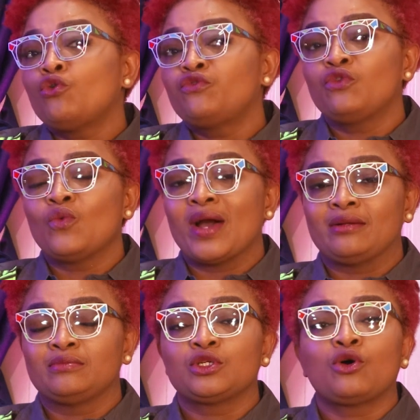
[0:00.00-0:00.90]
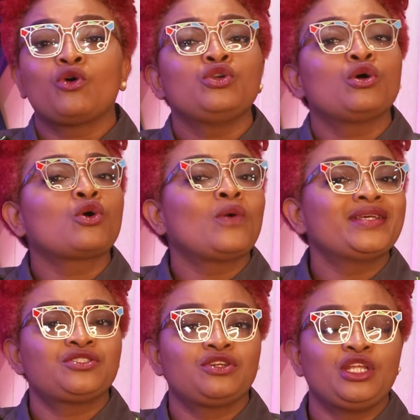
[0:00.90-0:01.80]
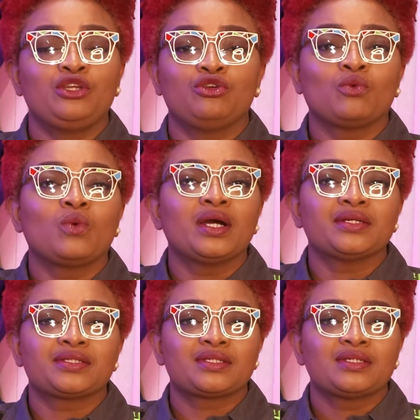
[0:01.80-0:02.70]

overwhelmed or you're questioning your worth.